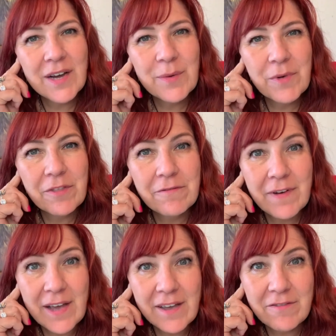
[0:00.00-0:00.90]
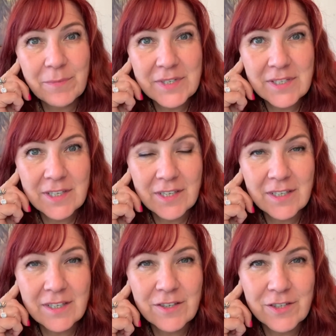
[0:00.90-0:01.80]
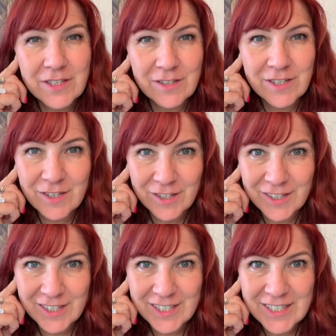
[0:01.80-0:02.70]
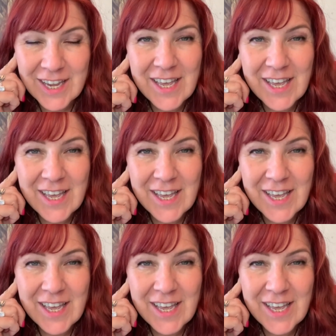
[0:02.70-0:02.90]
I'm with 5 Mystic Crystal Skulls,